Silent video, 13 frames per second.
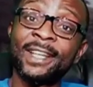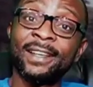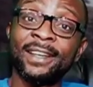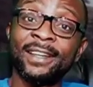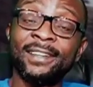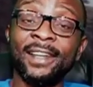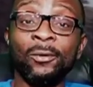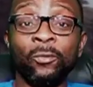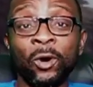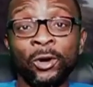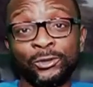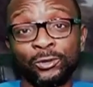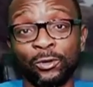They
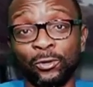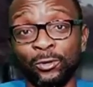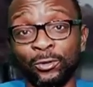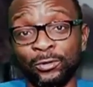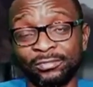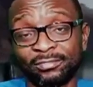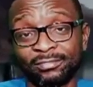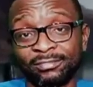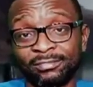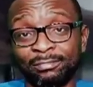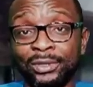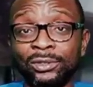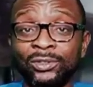want to
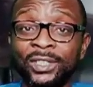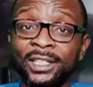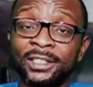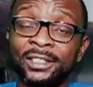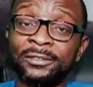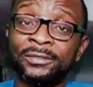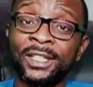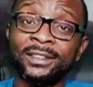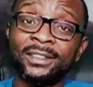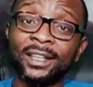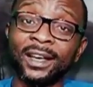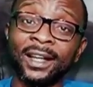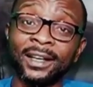build a different
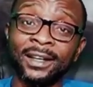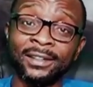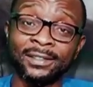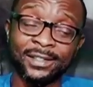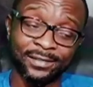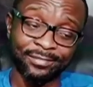alliance.